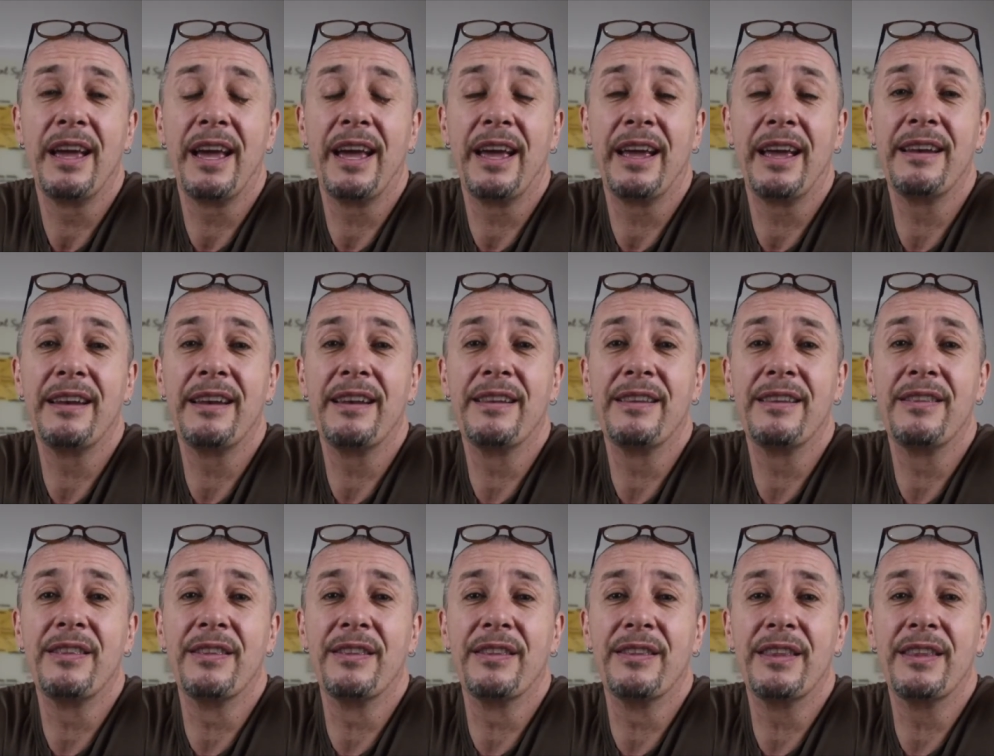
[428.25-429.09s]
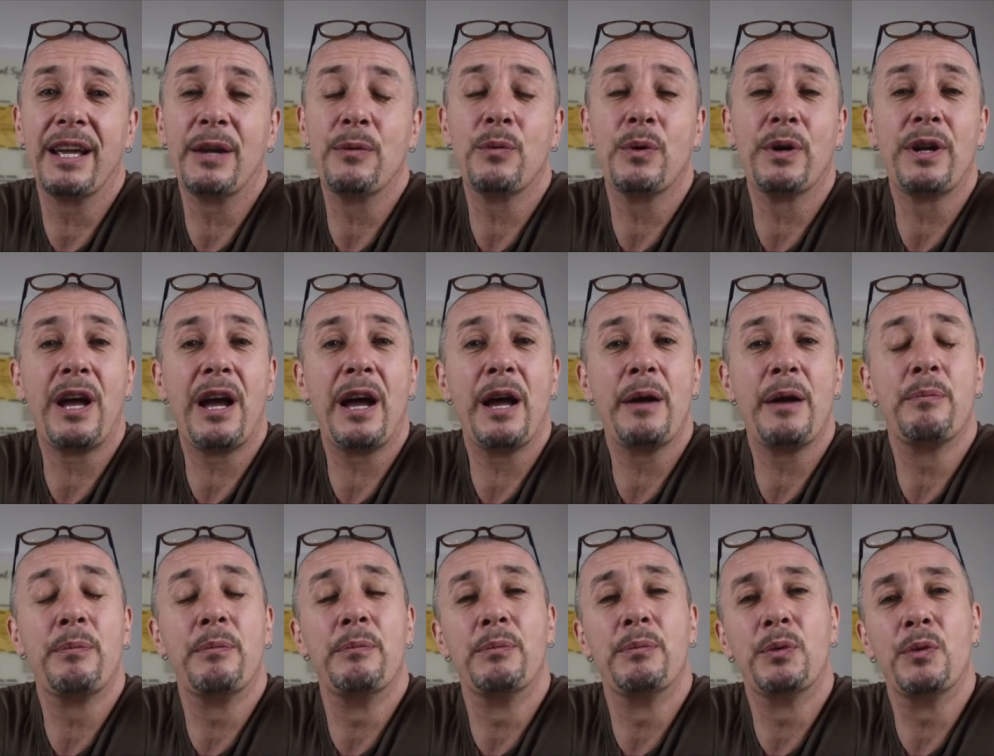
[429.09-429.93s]
And that what I
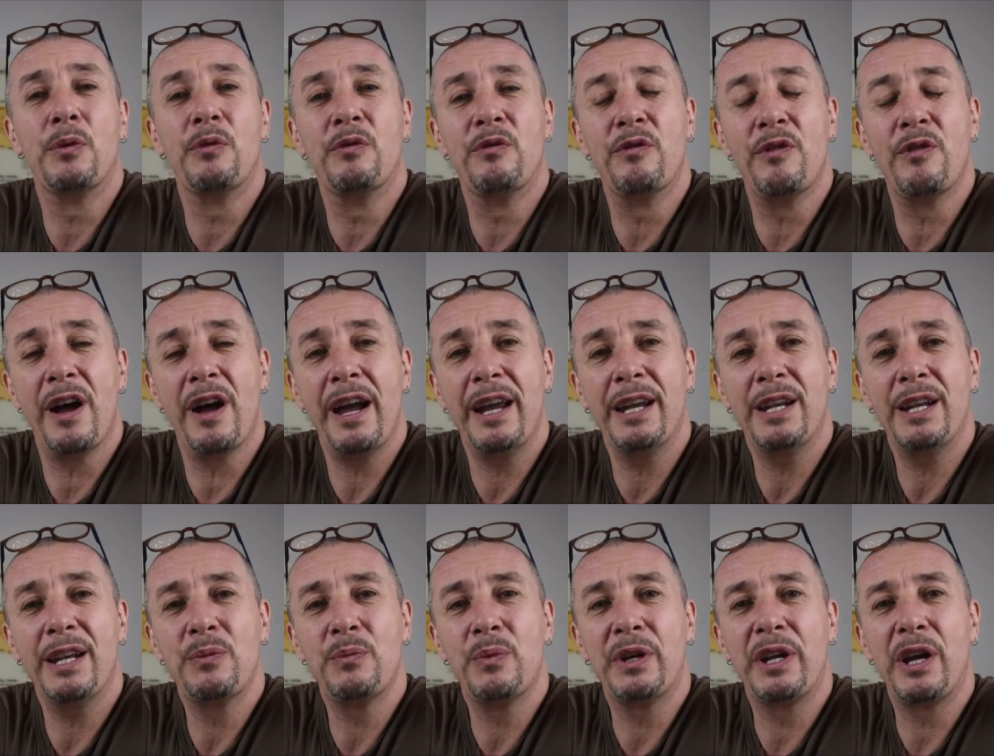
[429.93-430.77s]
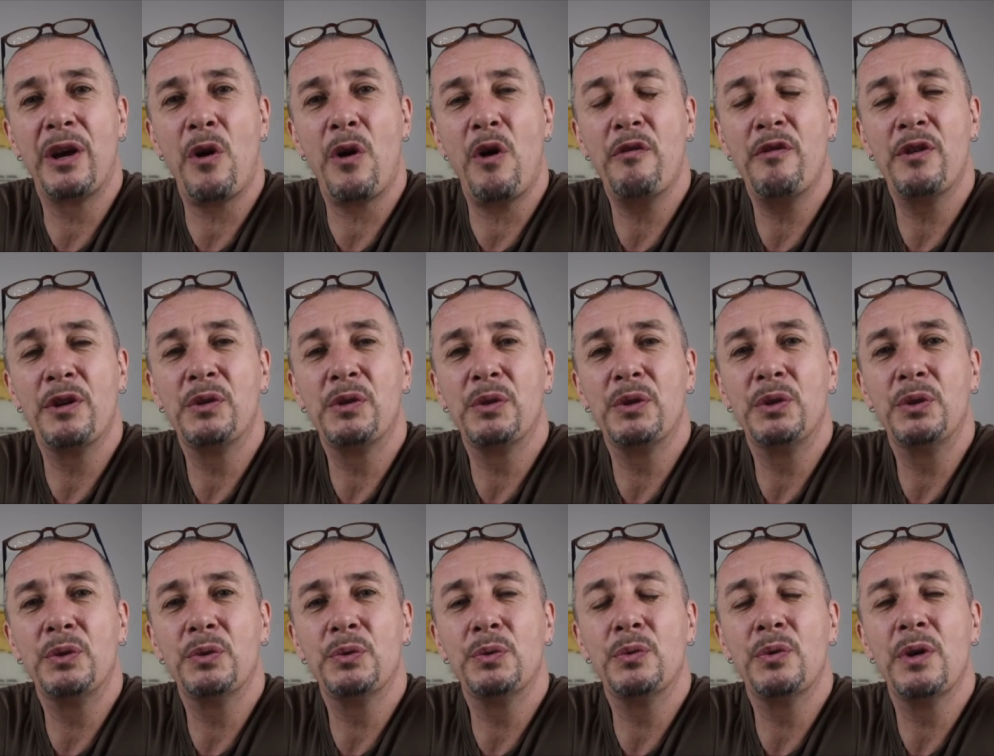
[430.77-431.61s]
provide and what I offer to
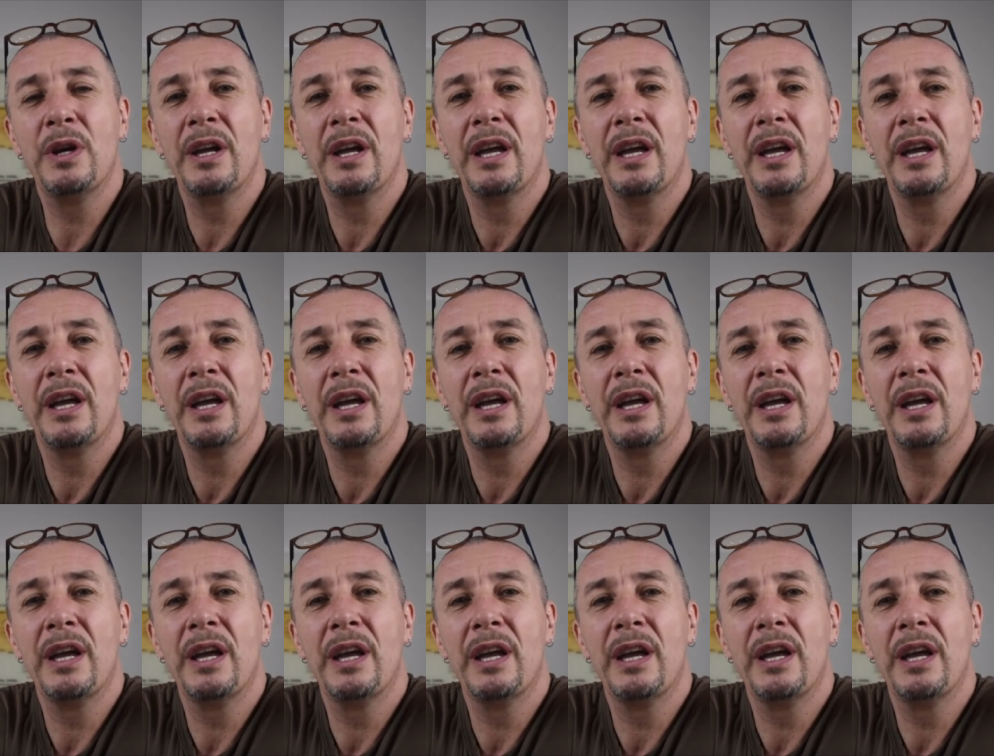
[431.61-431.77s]
you